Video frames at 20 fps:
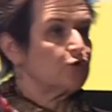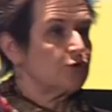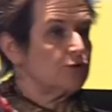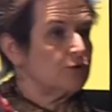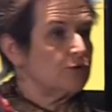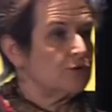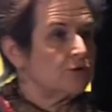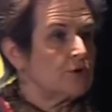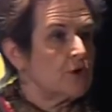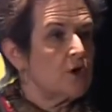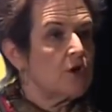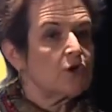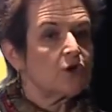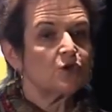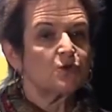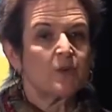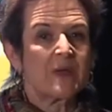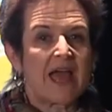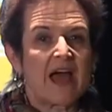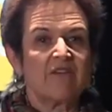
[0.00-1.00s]
truth,
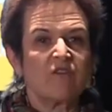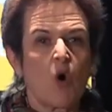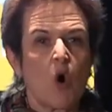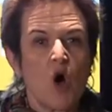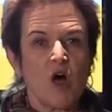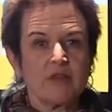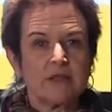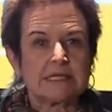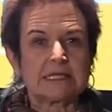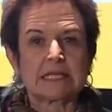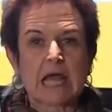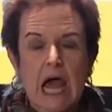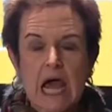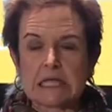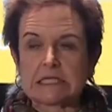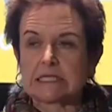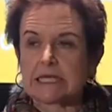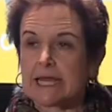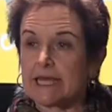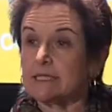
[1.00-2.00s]
because we have all this
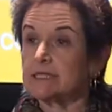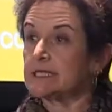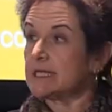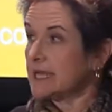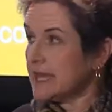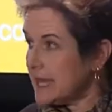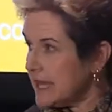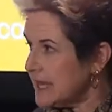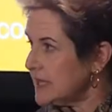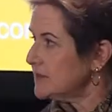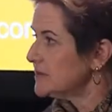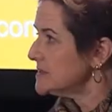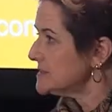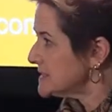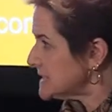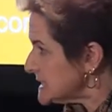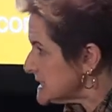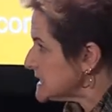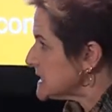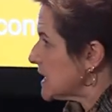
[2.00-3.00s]
content in the
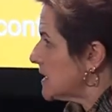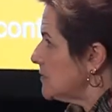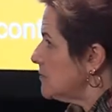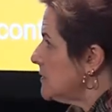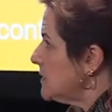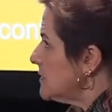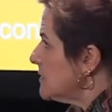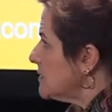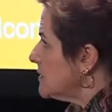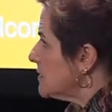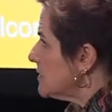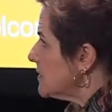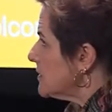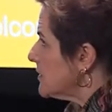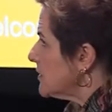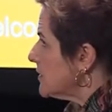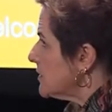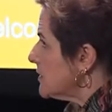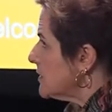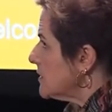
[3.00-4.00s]
system,
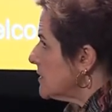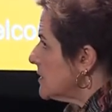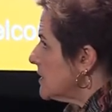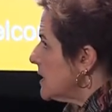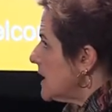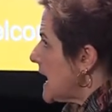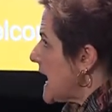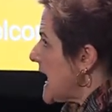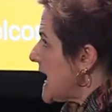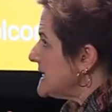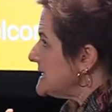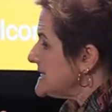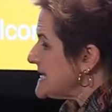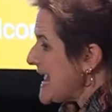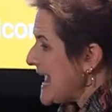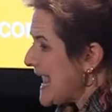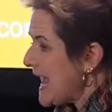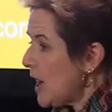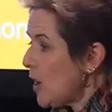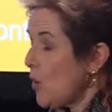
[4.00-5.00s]
and
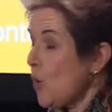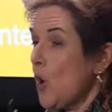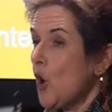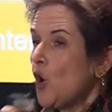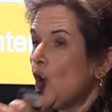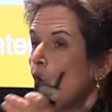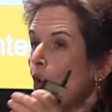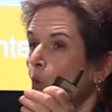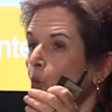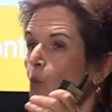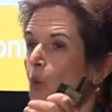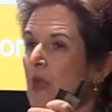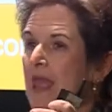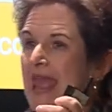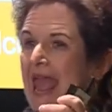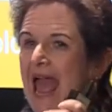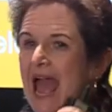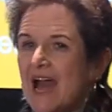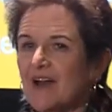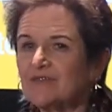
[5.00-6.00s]
now
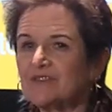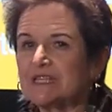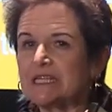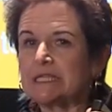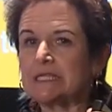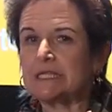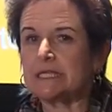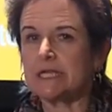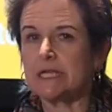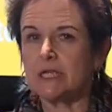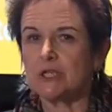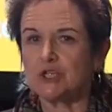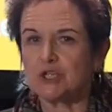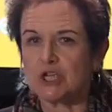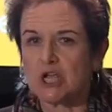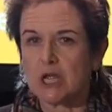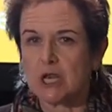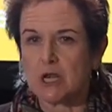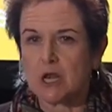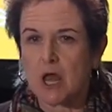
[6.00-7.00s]
we have to teach
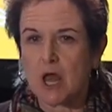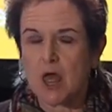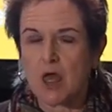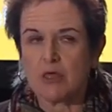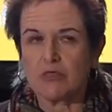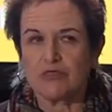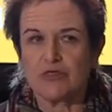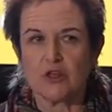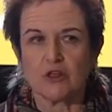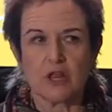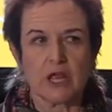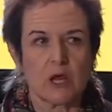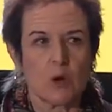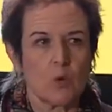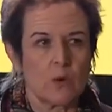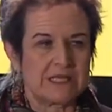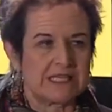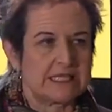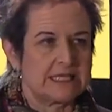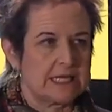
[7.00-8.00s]
it the
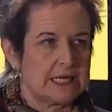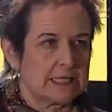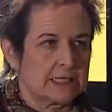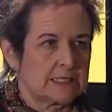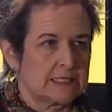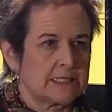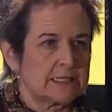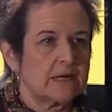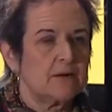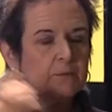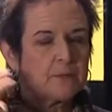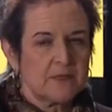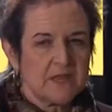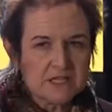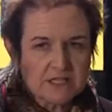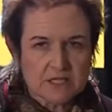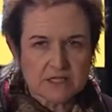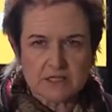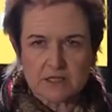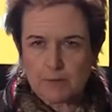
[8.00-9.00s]
linguistics.
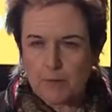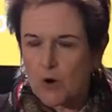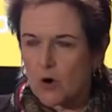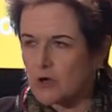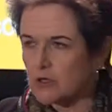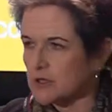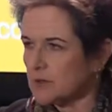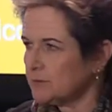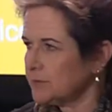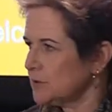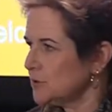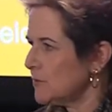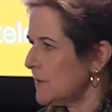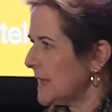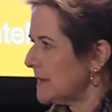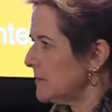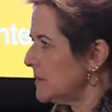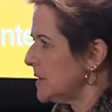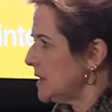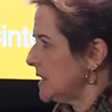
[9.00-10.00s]
This is the part that blew
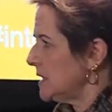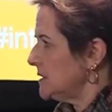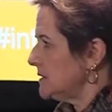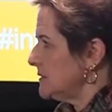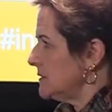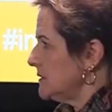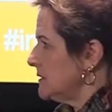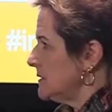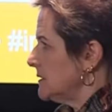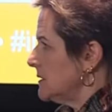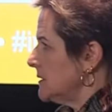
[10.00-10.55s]
my mind.